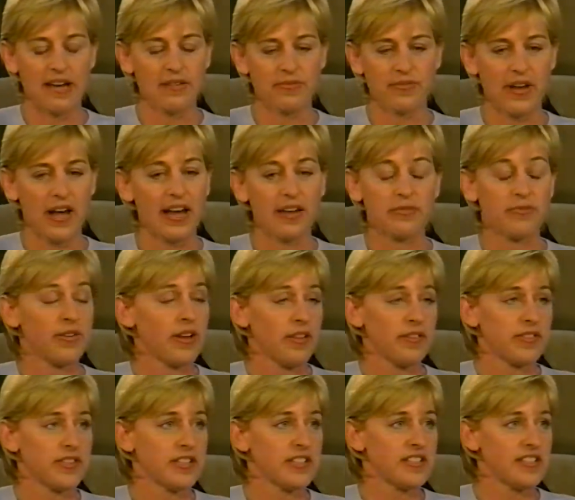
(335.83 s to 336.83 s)
I,
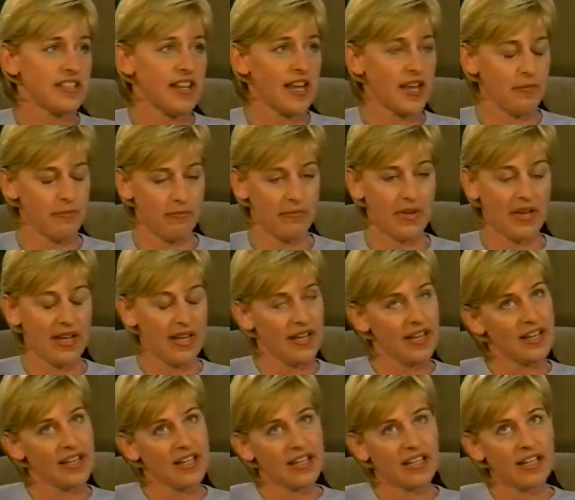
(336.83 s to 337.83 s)
felt this same,
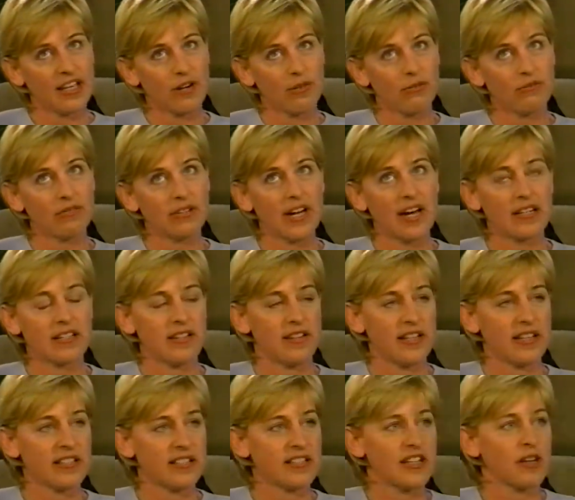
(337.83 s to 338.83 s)
you know, not to
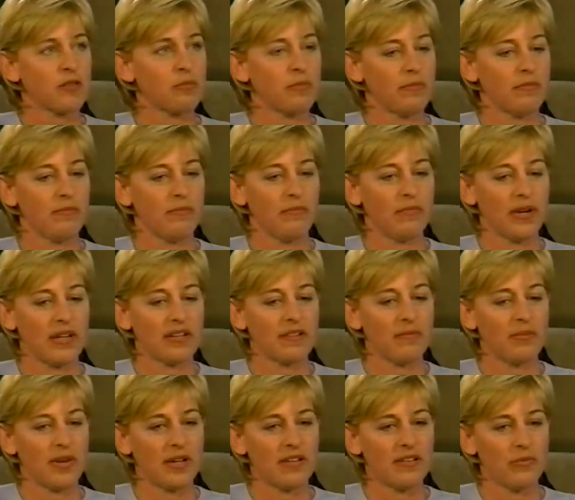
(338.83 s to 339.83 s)
the extent,
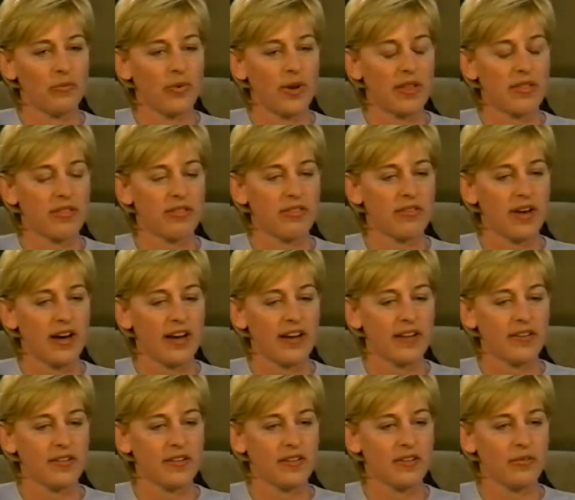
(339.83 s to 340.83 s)
but, but with,
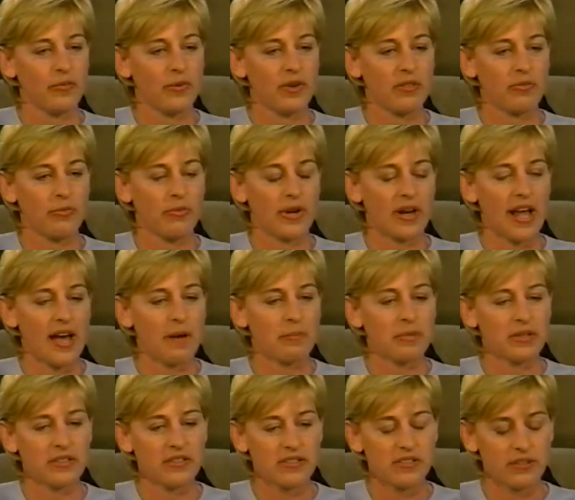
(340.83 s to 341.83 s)
uh, with what
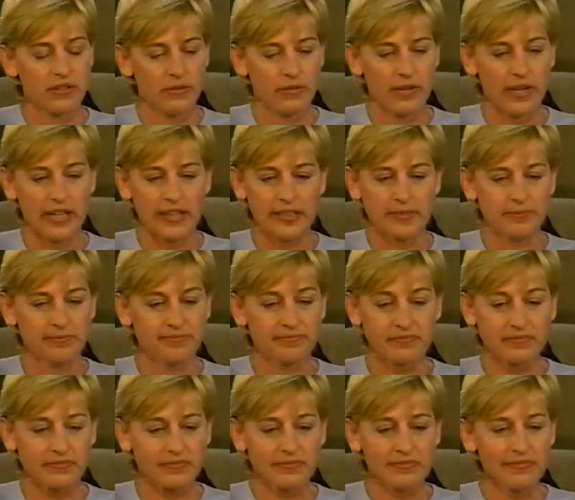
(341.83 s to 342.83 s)
happened to uh,
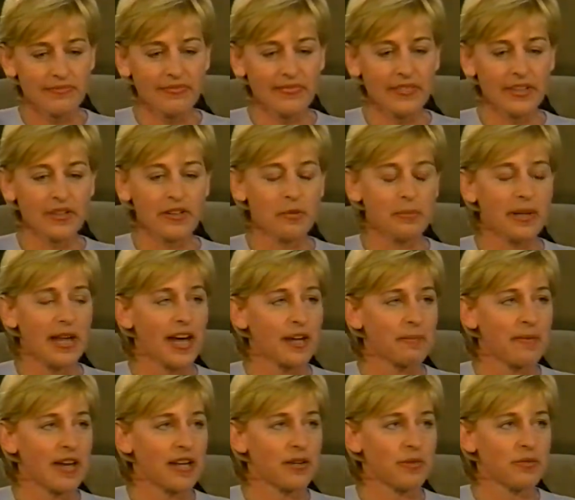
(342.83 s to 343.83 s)
the
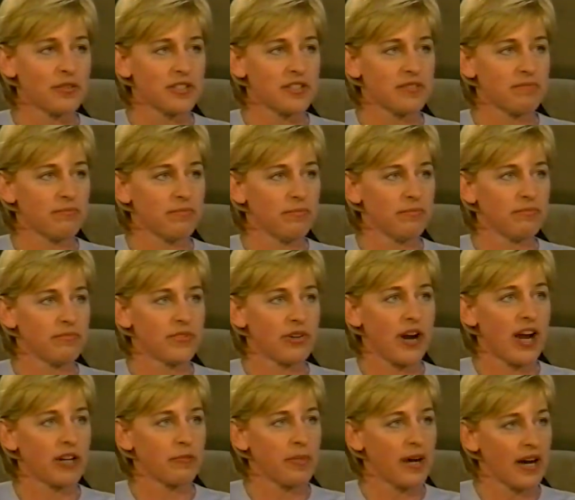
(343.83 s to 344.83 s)
black man who was
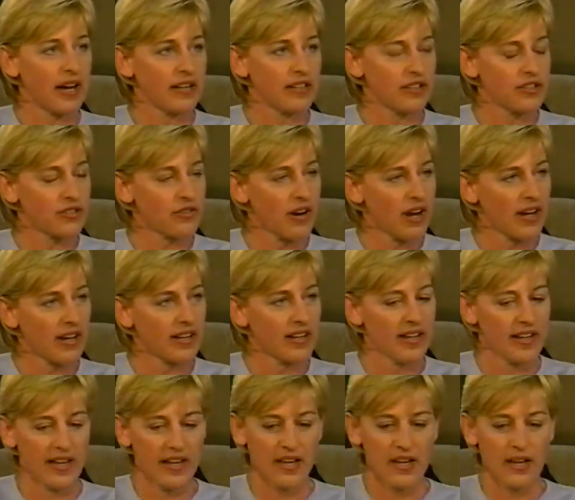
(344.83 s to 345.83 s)
dragged behind a
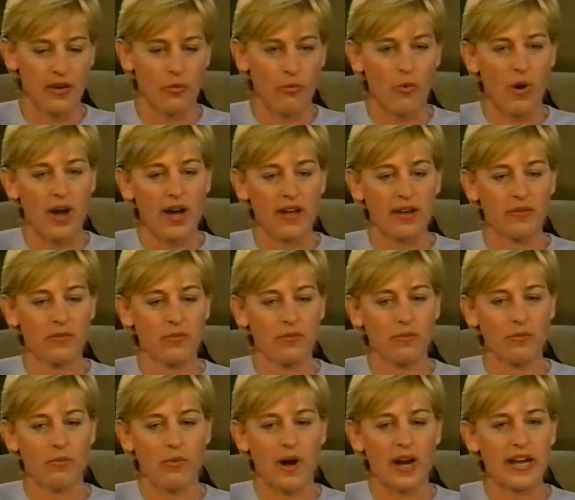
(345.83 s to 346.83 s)
truck. That's right. Why,
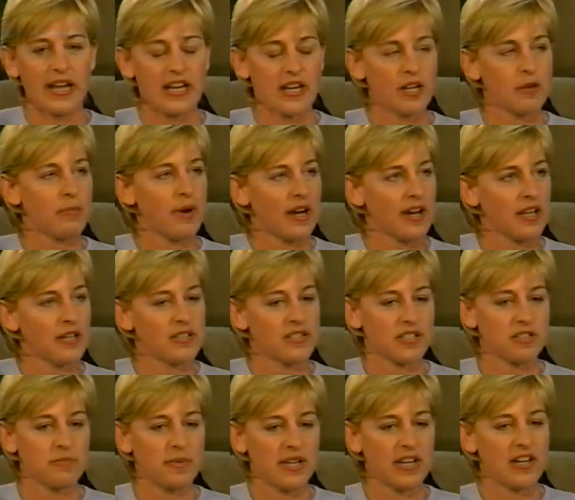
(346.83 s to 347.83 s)
why anybody,
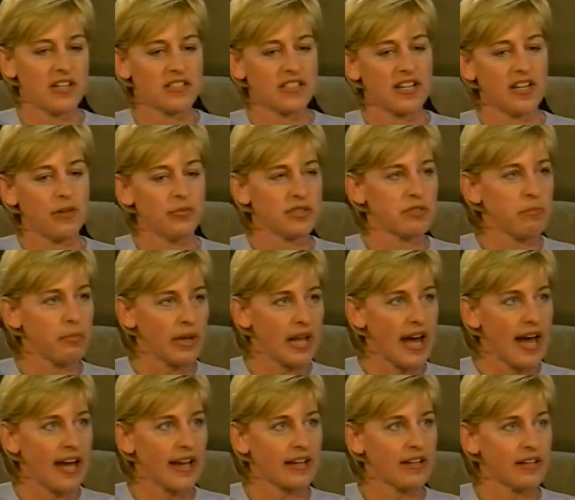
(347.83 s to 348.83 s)
just because he was
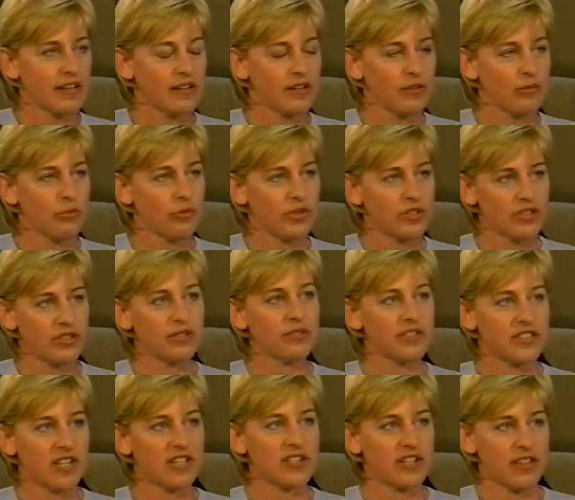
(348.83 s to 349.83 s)
black, mm -hmm would
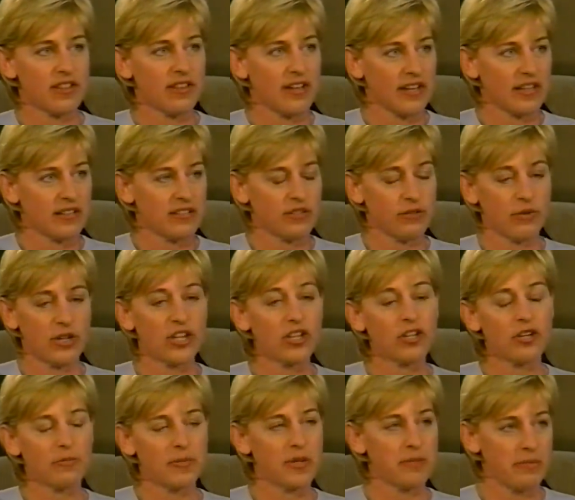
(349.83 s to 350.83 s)
do such a thing to a
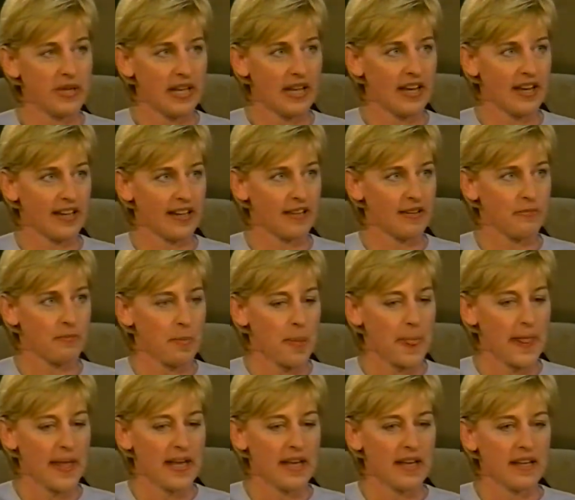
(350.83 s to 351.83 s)
human being
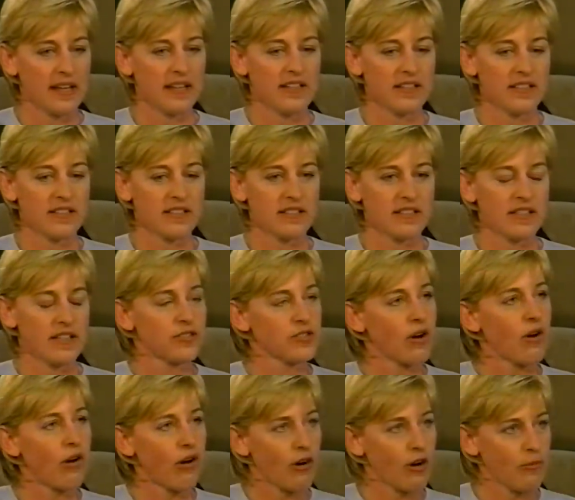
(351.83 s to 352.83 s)
is,
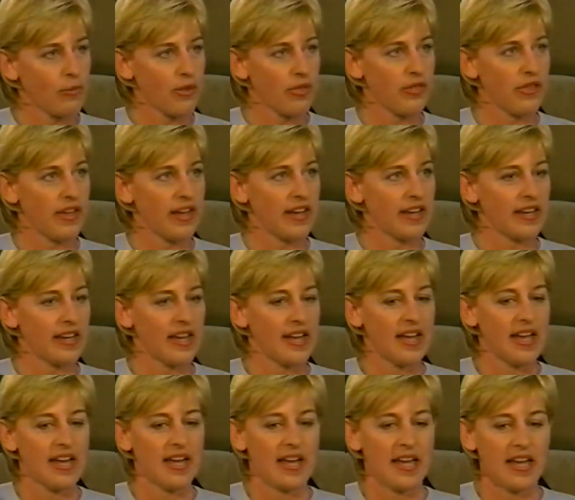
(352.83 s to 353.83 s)
is a horrible thing.
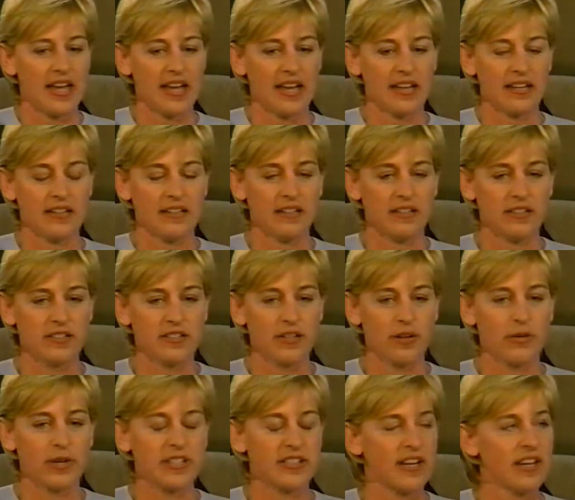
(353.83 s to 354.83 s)
And
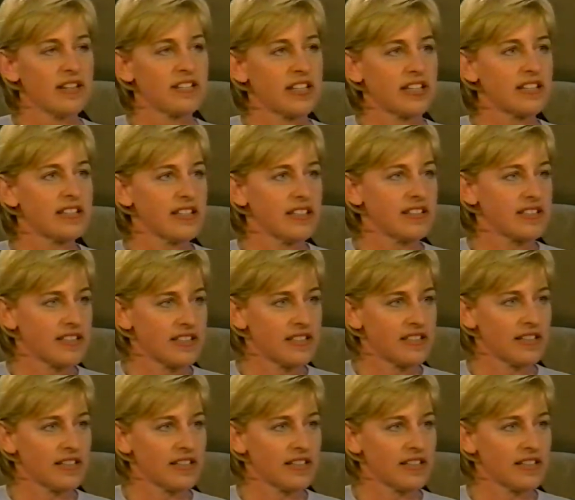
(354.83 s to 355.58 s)
so it does exist.